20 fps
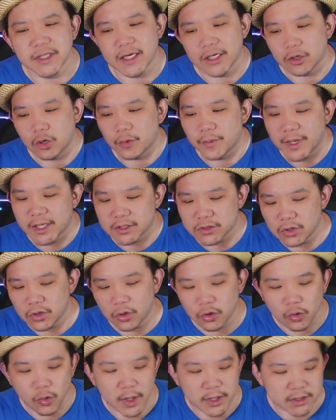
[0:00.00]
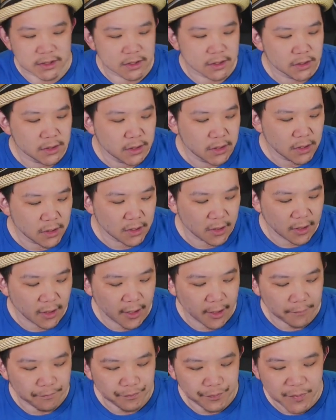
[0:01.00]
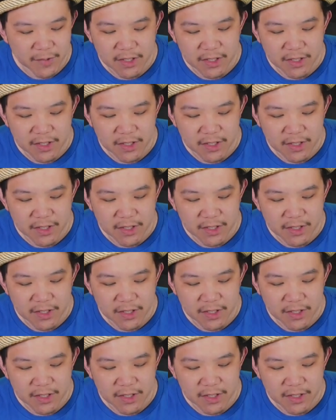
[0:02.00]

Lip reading: I go back to the old ones. All right.